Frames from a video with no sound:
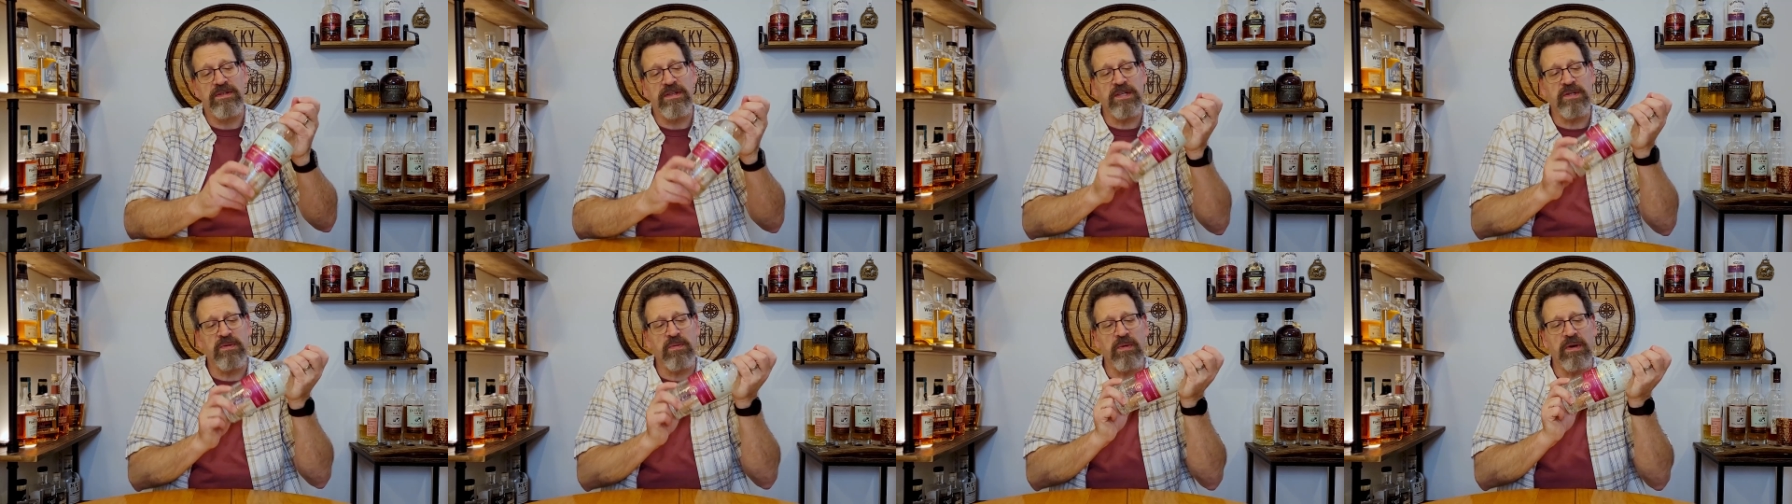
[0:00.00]

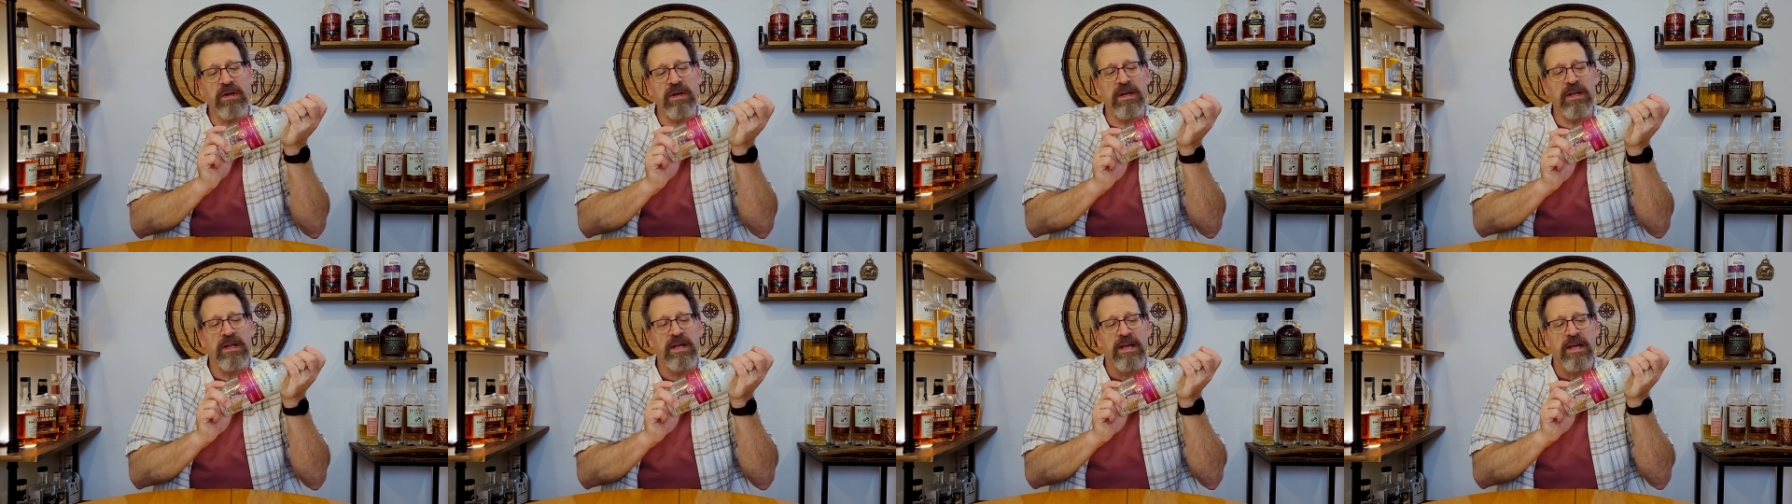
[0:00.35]
This
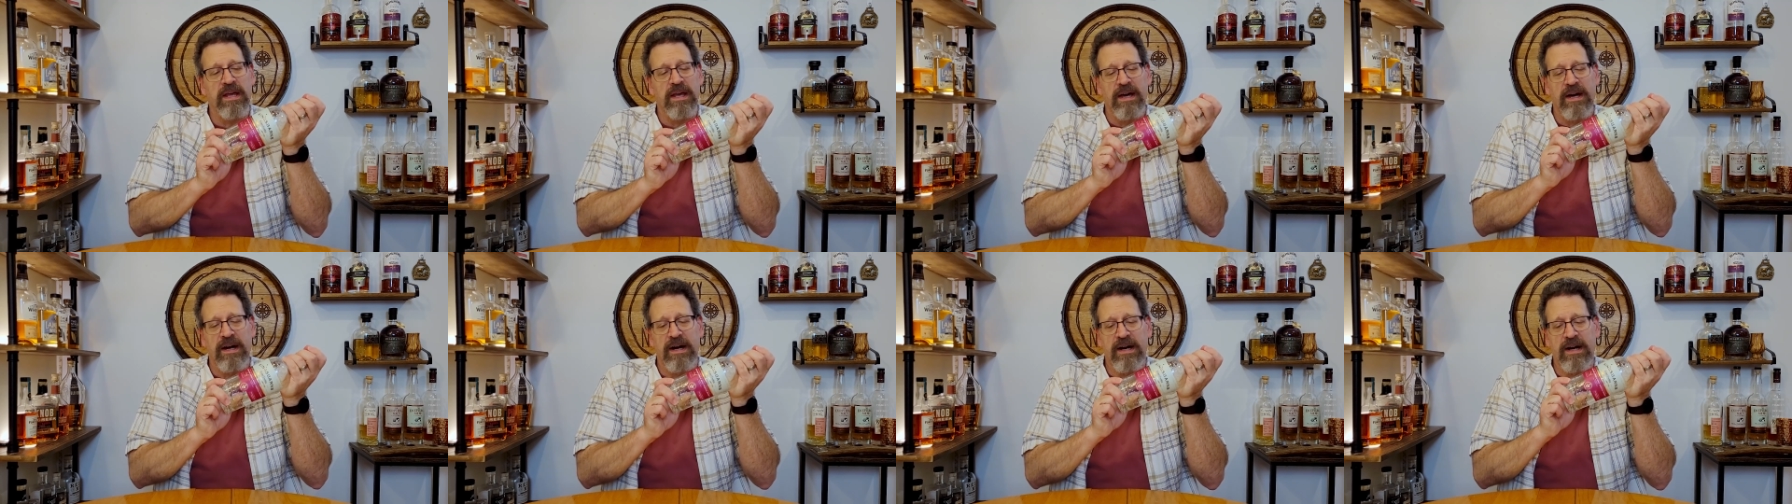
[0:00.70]
one,
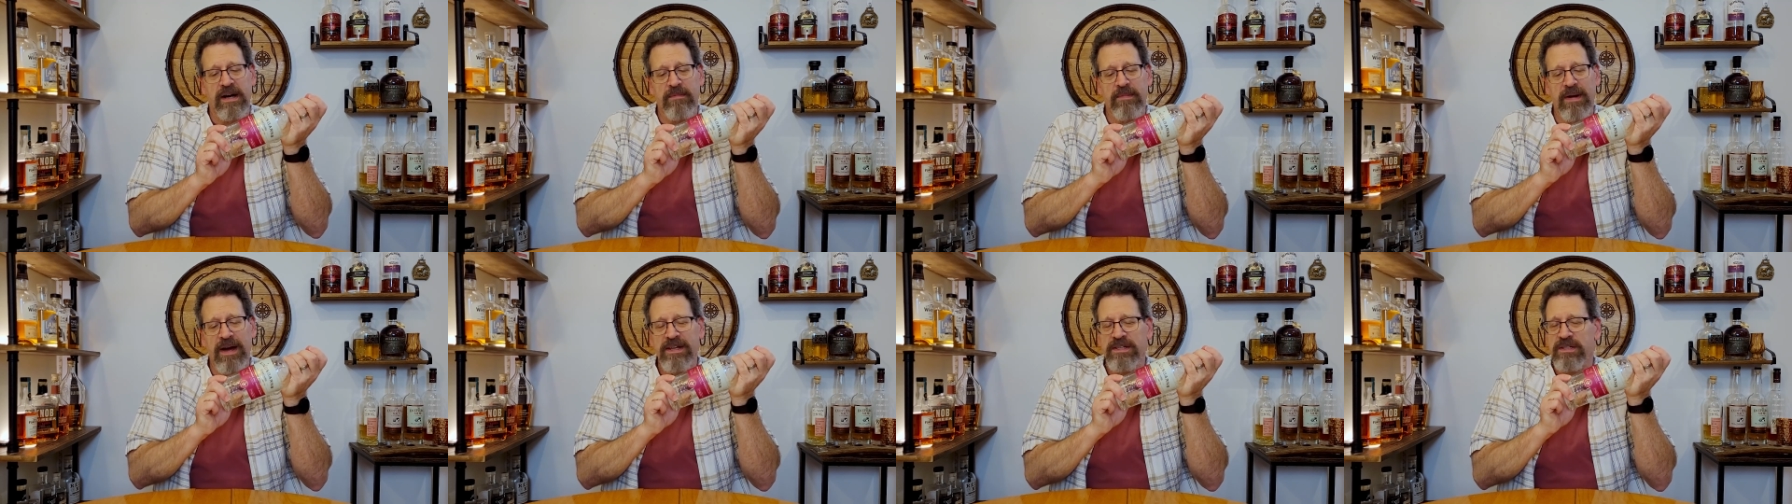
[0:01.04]

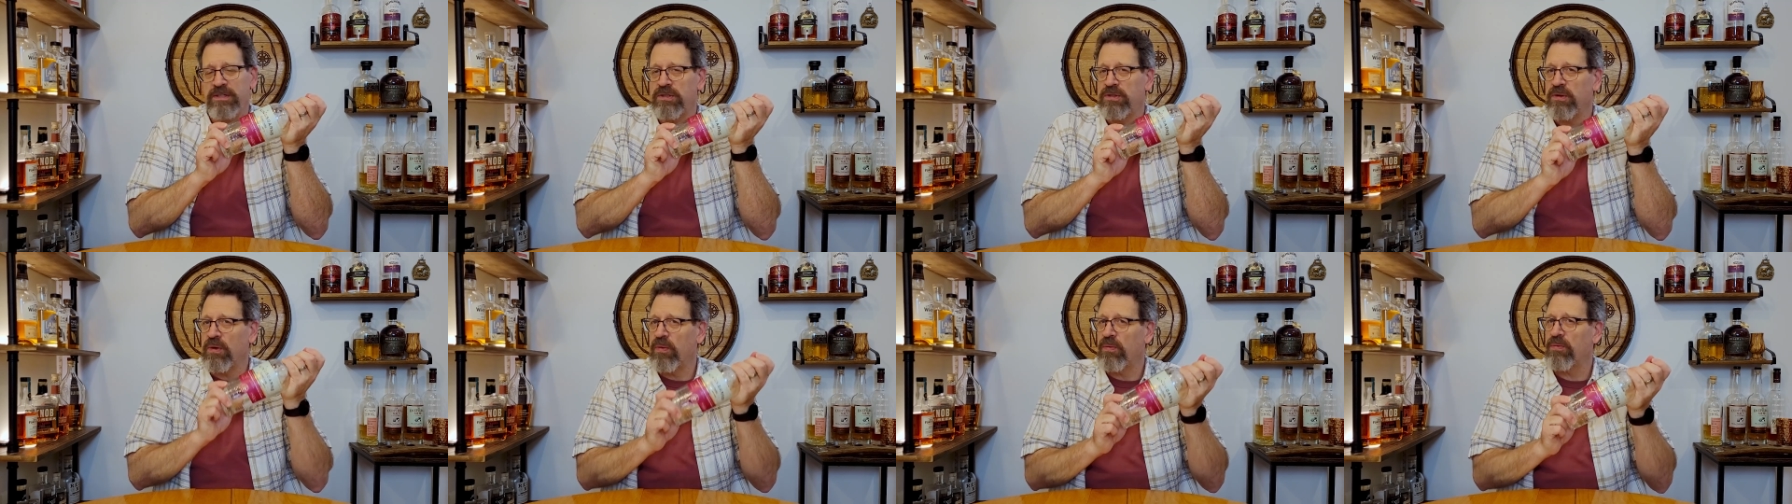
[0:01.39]
um, I
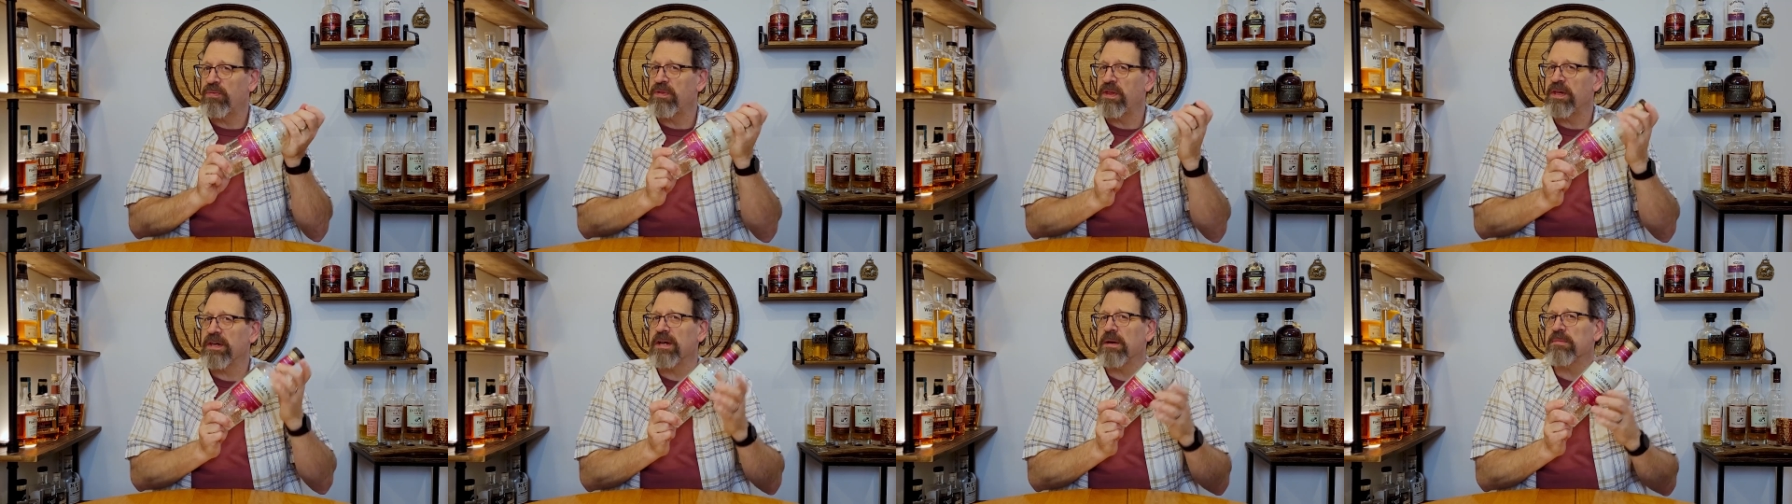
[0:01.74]

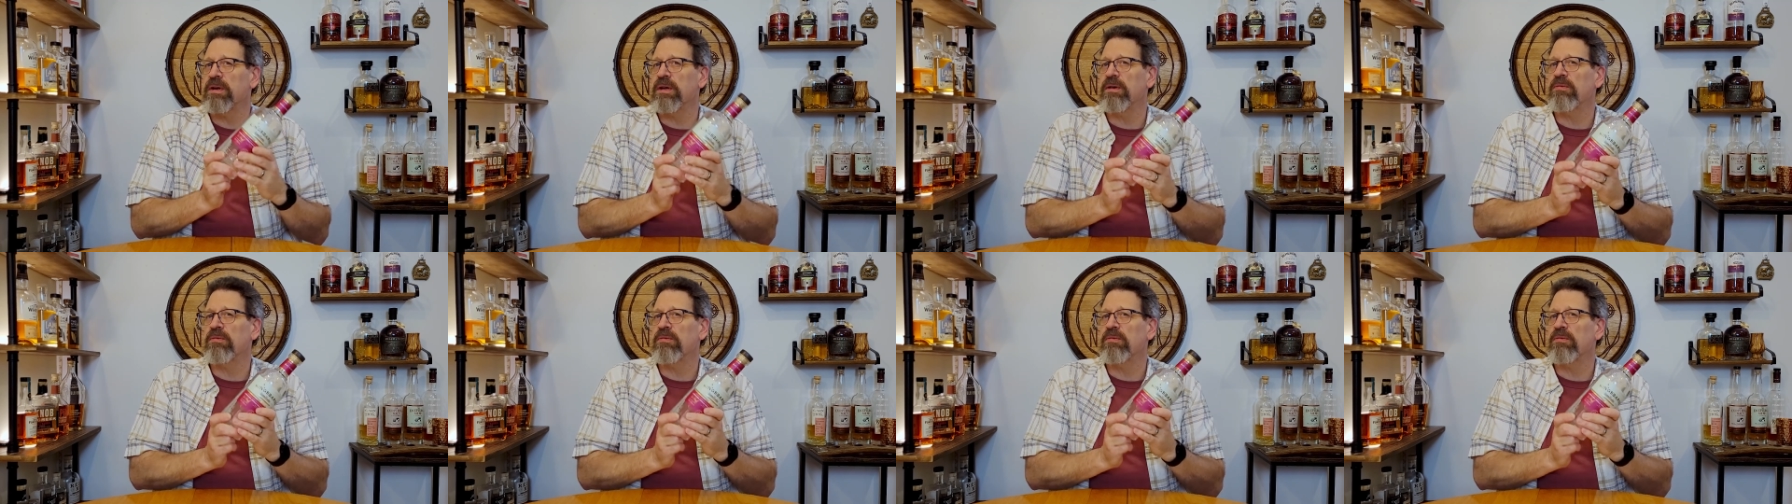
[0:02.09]
don't think I'm